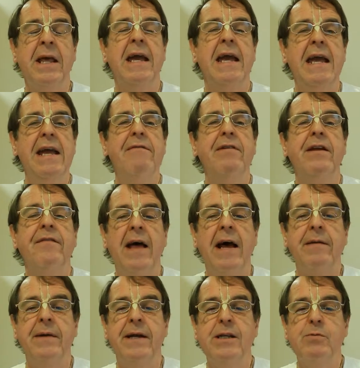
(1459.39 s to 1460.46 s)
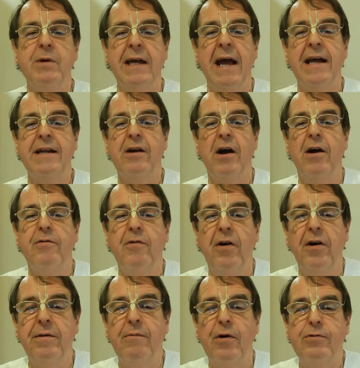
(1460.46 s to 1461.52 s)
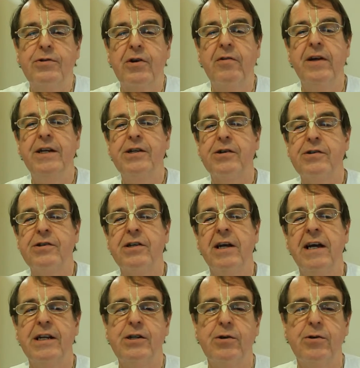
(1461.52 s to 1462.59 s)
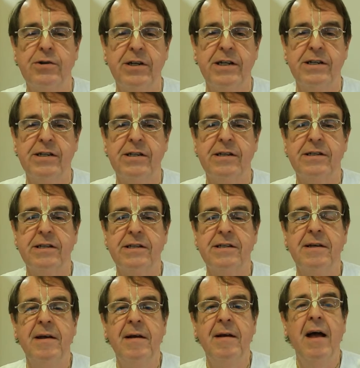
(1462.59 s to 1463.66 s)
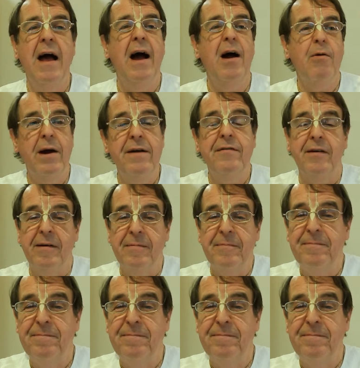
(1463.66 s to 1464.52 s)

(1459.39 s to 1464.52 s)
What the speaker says: even if that means we can't outrun most creatures at short distances. However,